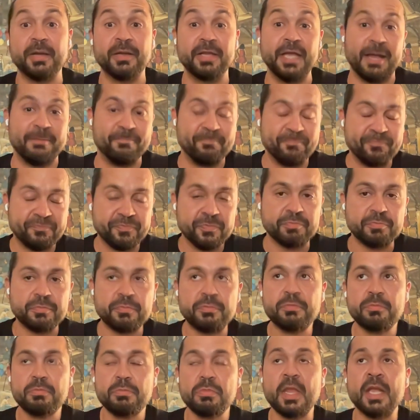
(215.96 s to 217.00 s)
Yeah,
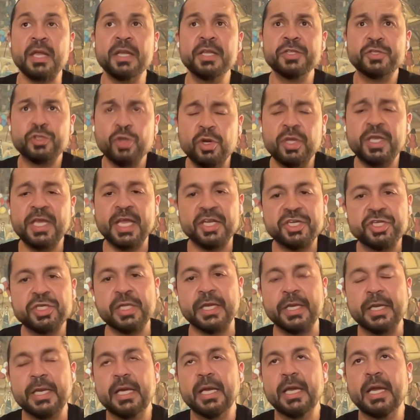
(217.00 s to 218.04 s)
in Turkey,
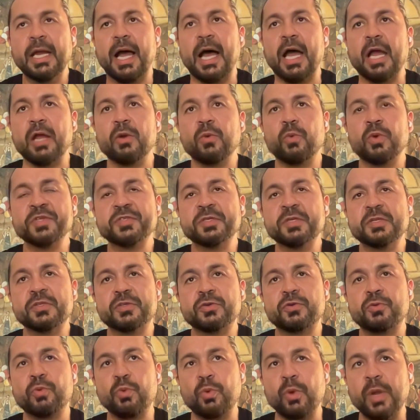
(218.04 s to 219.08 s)
actually, I
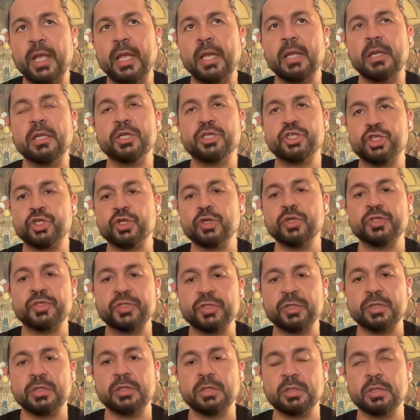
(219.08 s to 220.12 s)
wasn't really
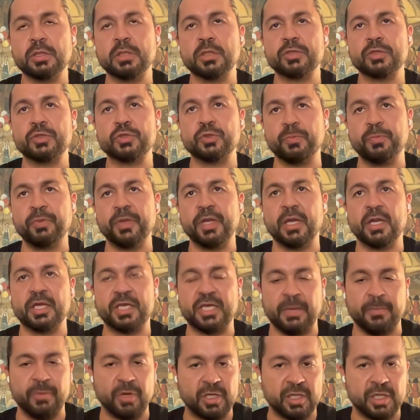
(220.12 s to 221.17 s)
chosen to be a
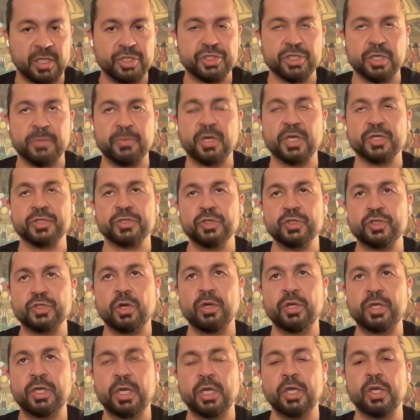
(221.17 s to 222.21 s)
chemical engineer because in
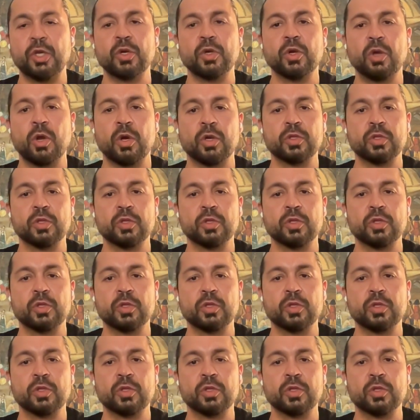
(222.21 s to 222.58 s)
Turkey, you